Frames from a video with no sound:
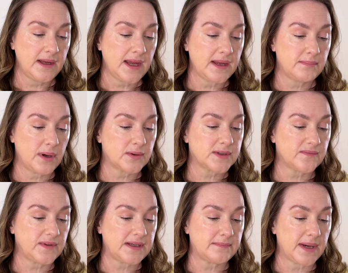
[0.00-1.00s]

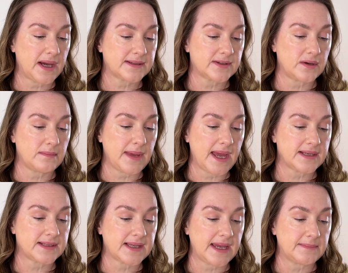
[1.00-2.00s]
impulsively embarks on a mad
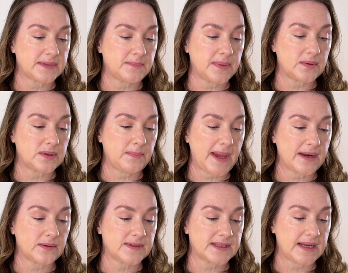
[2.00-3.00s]
scheme to build a
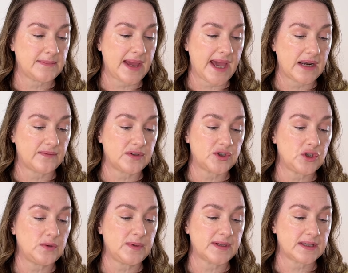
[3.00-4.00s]
paddle steamer out of a
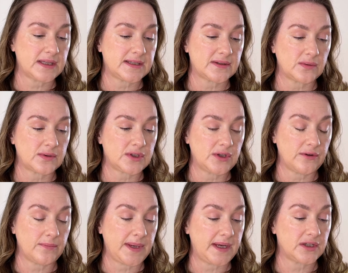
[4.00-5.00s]
dubiously sourced
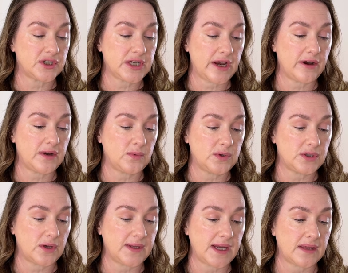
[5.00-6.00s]
European cherry wood
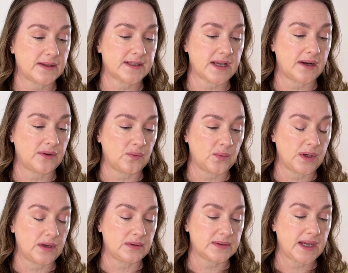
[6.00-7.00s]
on the other side of the
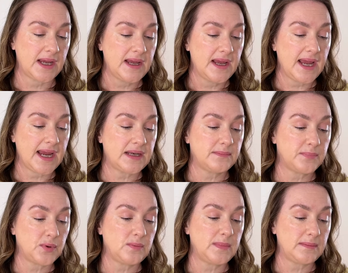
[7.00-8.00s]
world, in
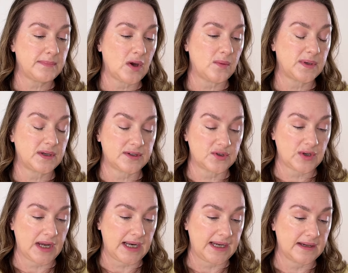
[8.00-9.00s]
booming Melbourne,
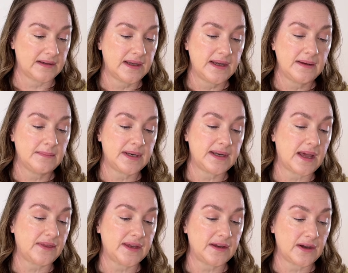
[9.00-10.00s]
Australia. But
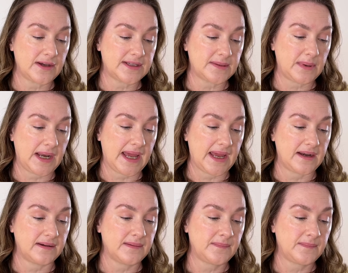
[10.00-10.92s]
nothing goes to plan.